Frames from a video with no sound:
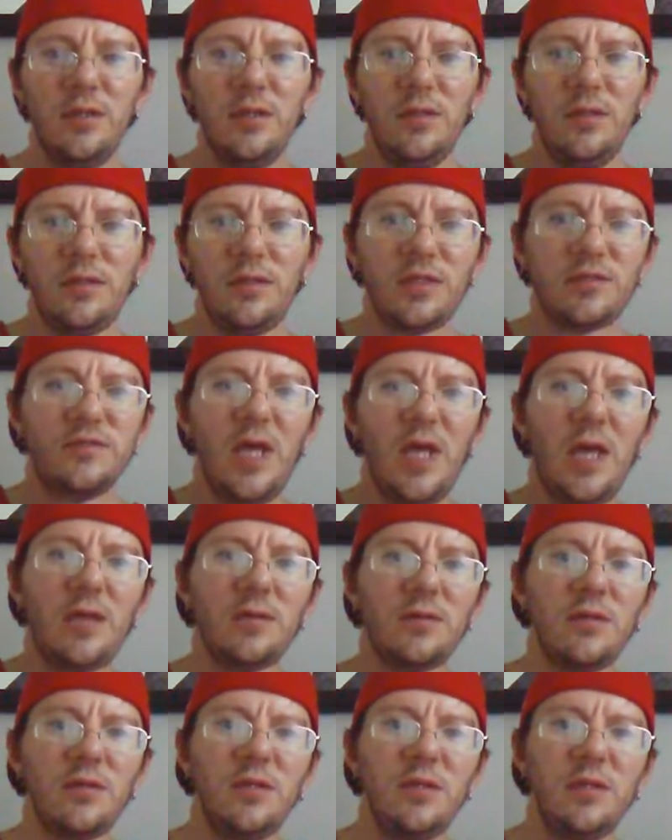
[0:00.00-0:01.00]
it's
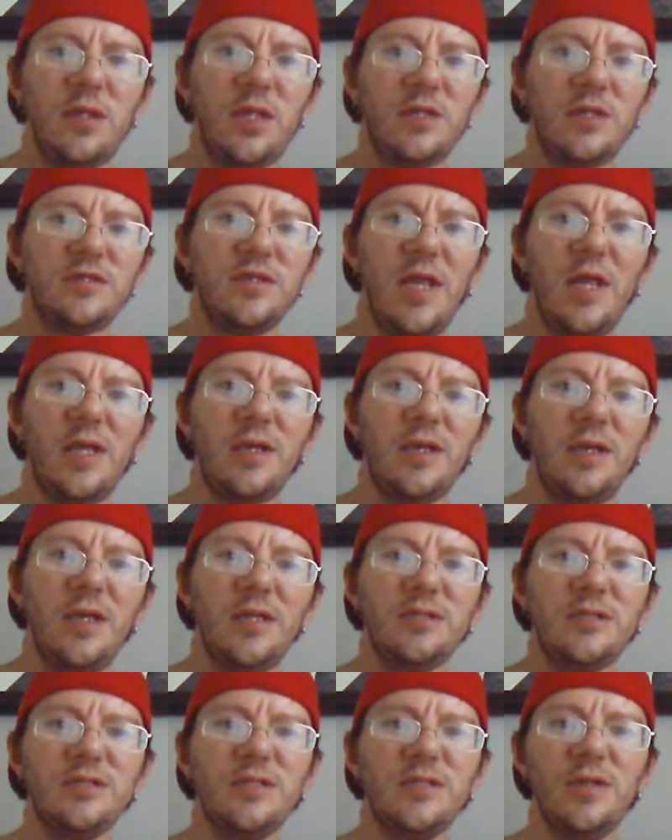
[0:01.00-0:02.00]
not
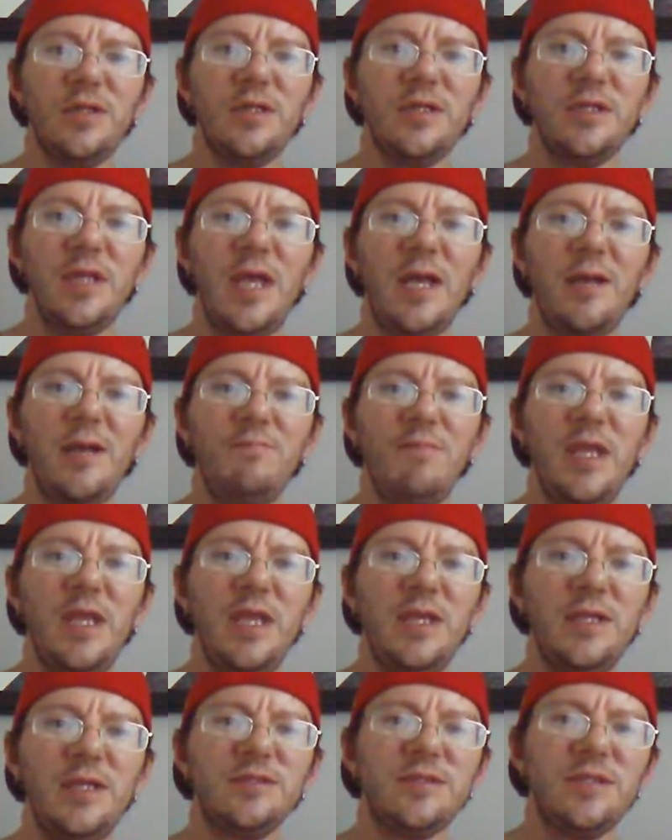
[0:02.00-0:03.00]
necessarily that it
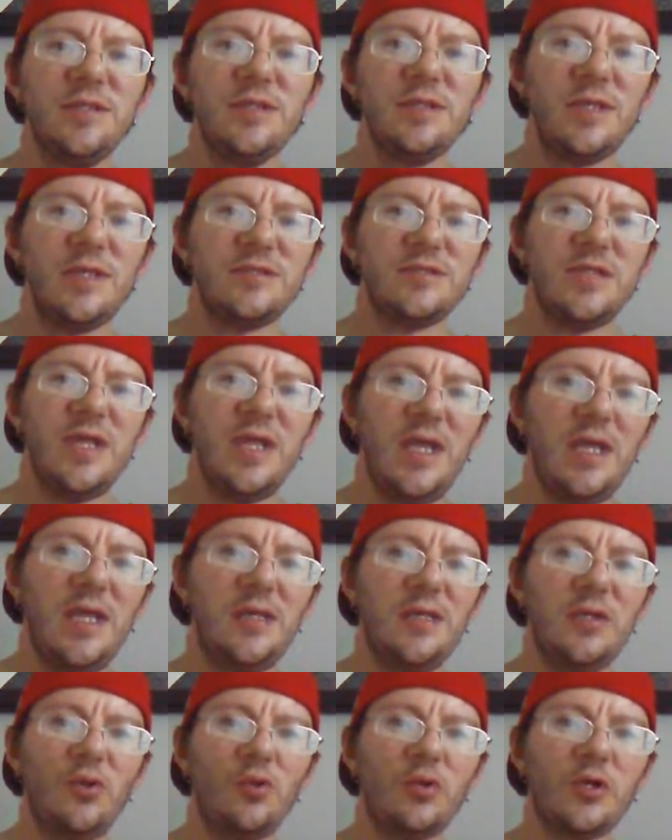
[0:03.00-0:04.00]
means it's the
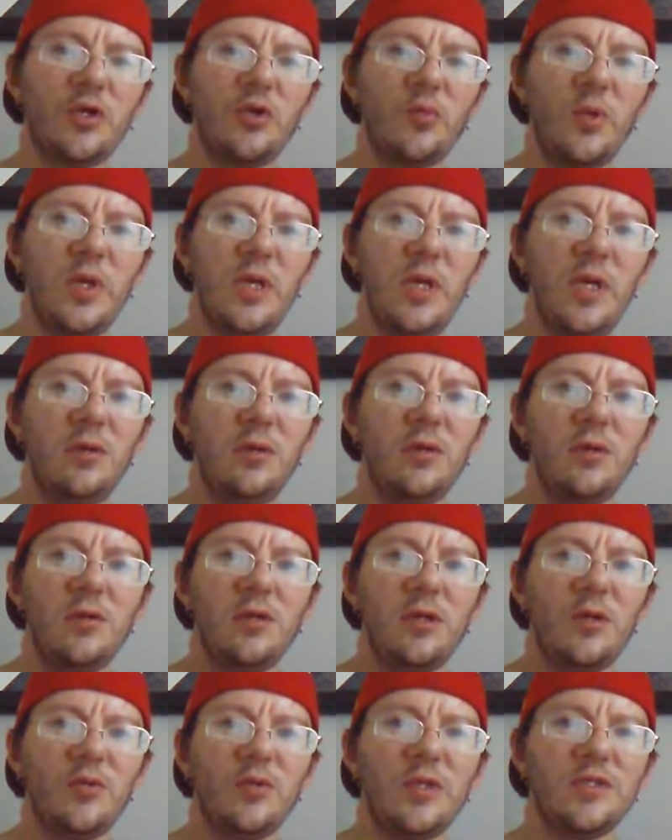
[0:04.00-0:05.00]
end of your career
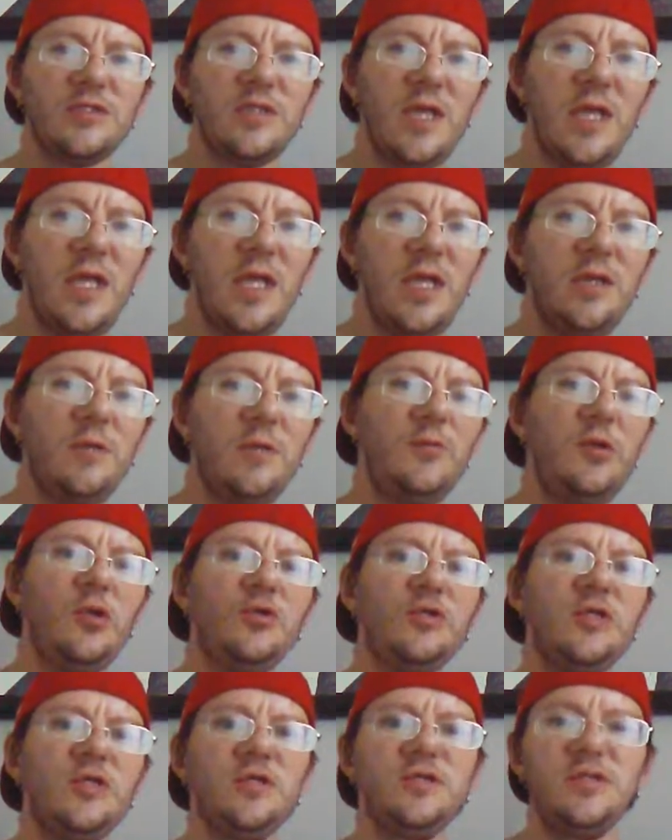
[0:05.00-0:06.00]
or it's the end of your
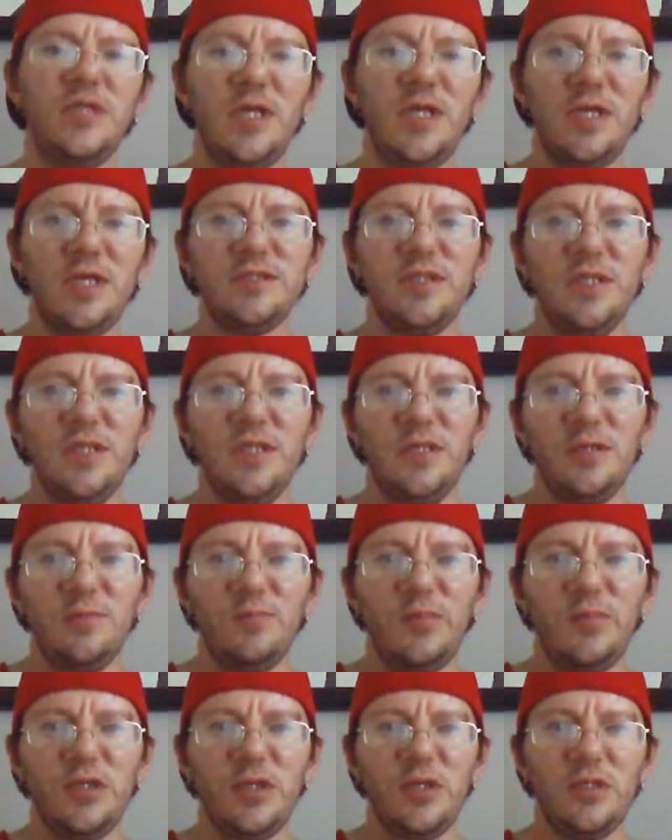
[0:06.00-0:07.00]
success
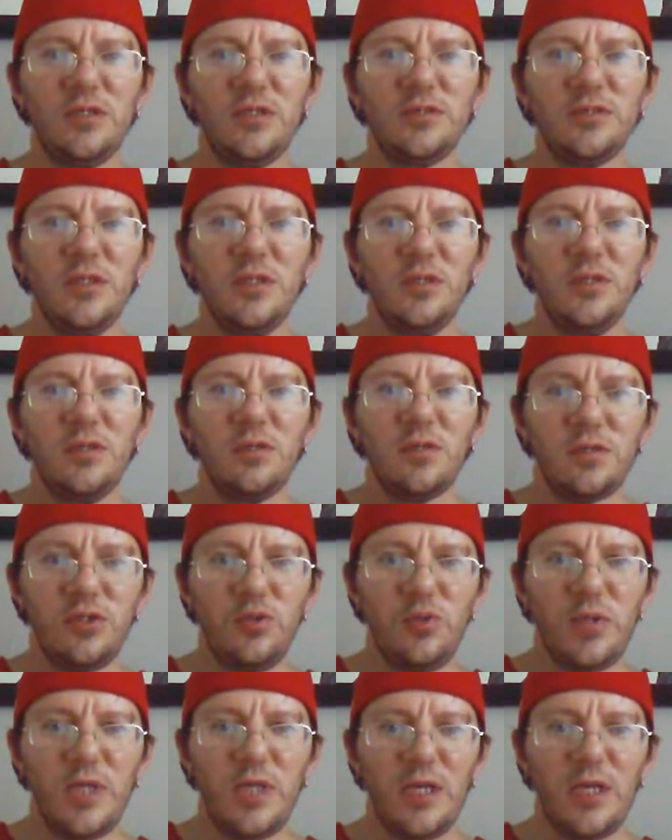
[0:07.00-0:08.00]
because
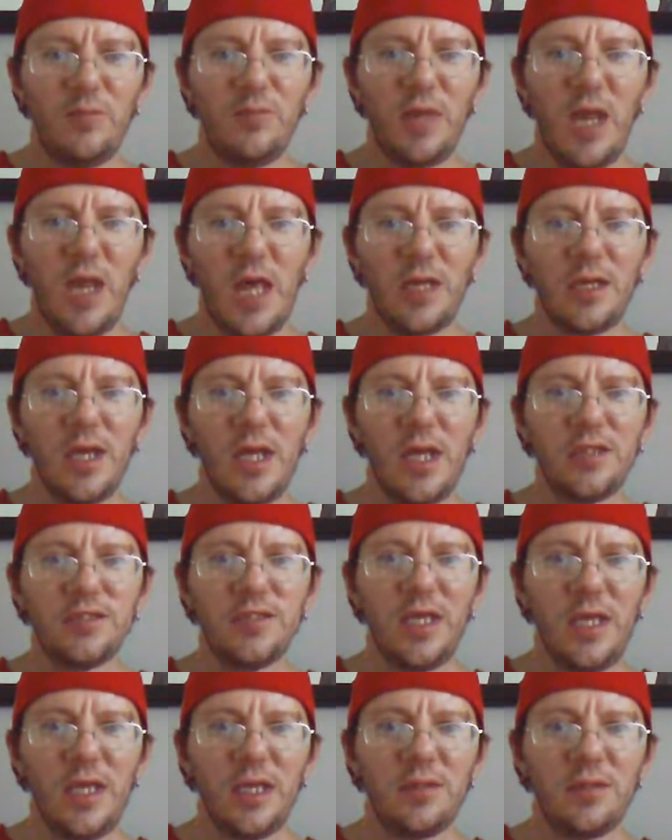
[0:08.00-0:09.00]
you hit a block like
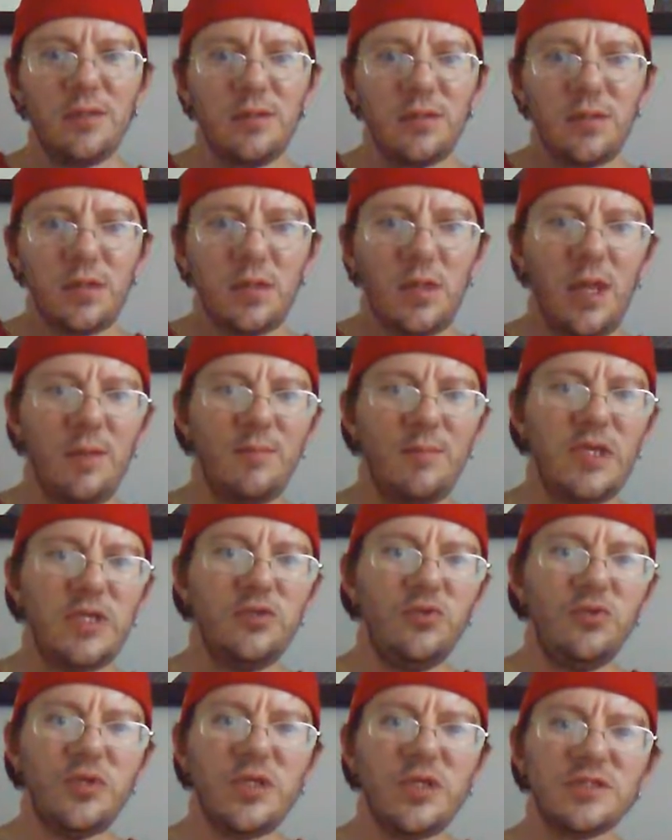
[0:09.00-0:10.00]
that. I mean,
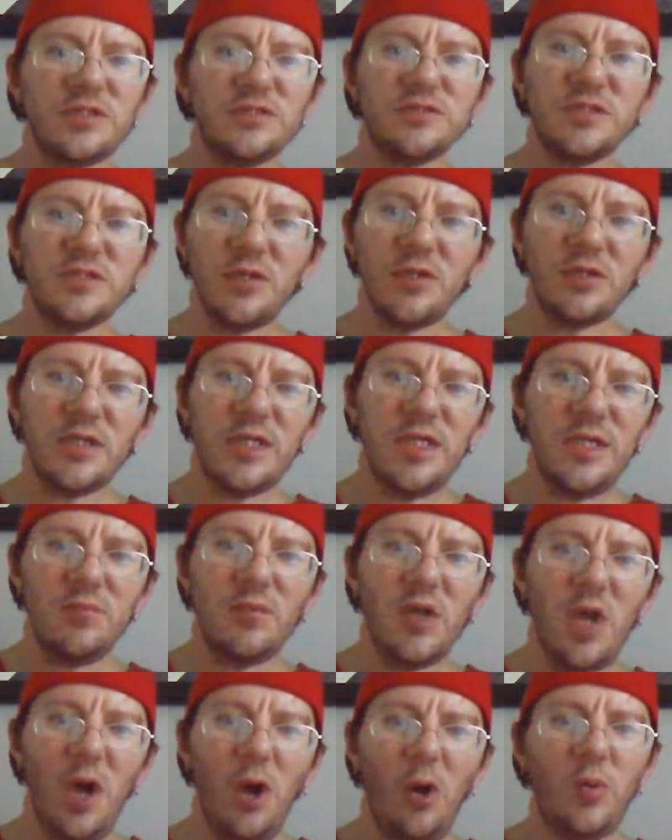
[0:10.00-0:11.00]
you can still
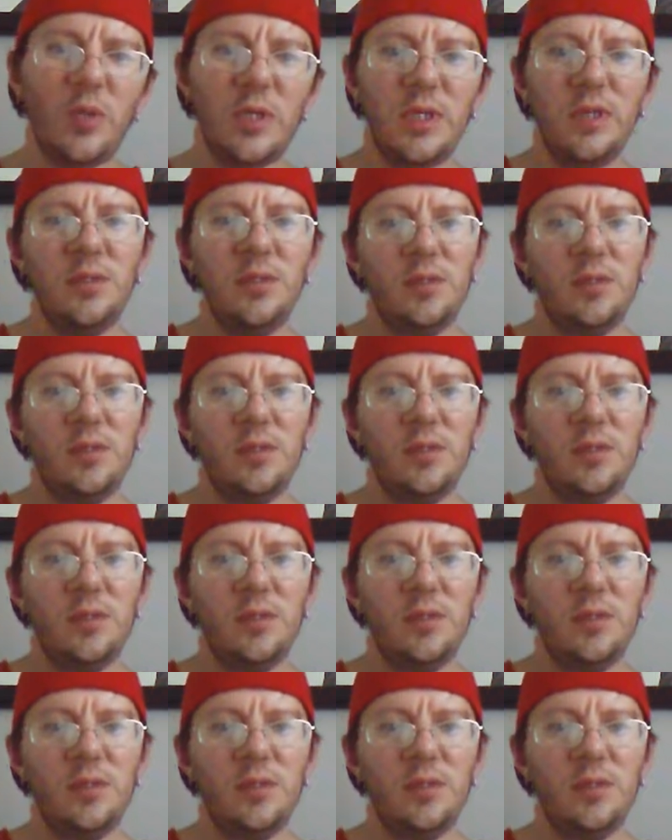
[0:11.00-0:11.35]
keep going,